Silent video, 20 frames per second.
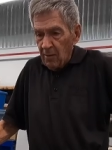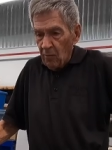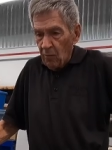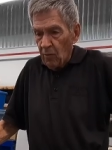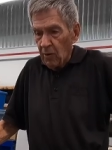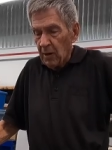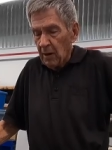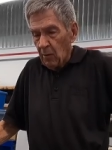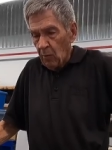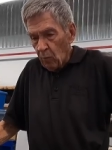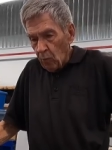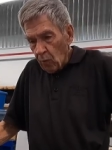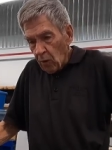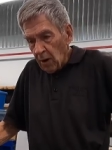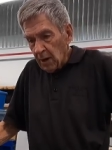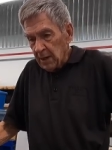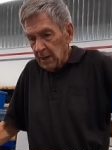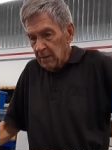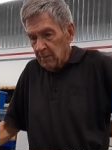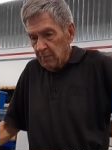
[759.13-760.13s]
one I
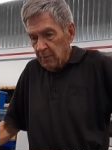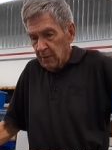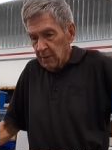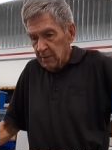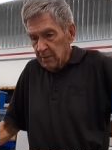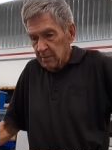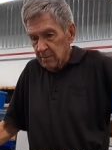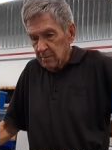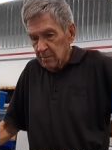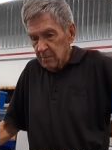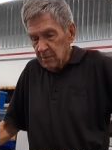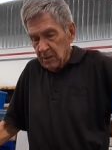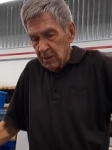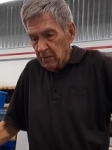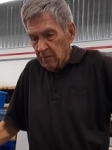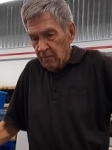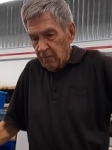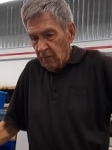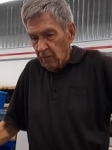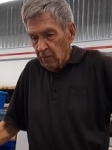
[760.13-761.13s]
wanted but
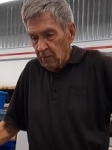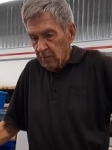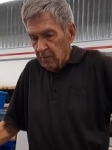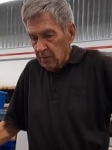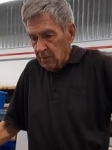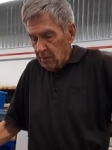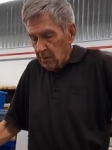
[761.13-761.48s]
couldn't afford.